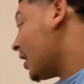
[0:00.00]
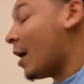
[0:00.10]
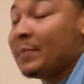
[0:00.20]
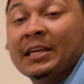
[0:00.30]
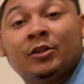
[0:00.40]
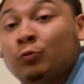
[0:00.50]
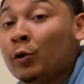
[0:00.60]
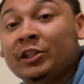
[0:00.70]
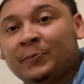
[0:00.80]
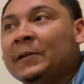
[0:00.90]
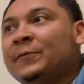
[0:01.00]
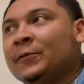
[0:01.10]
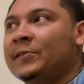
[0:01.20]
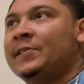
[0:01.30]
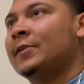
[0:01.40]
I mean, his work speaks
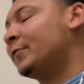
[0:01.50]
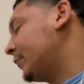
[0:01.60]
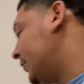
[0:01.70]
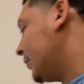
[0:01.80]
for itself.